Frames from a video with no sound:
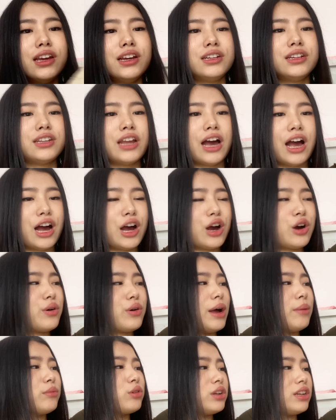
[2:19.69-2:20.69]
Now
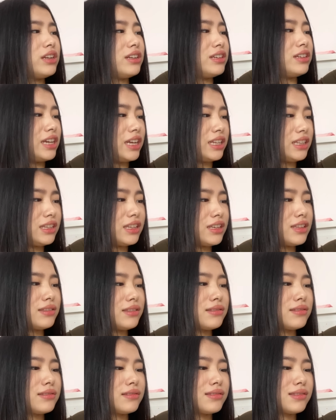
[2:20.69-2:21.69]
I'm gonna rate
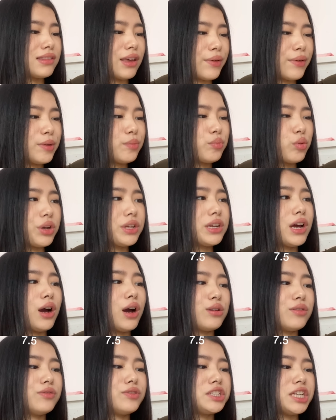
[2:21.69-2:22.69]
this 7
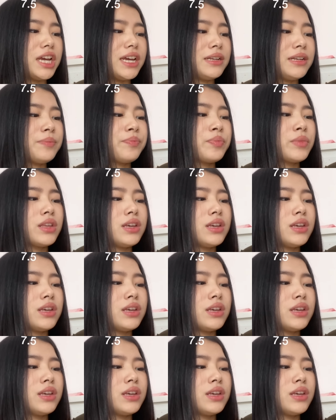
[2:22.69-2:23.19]
out of 10.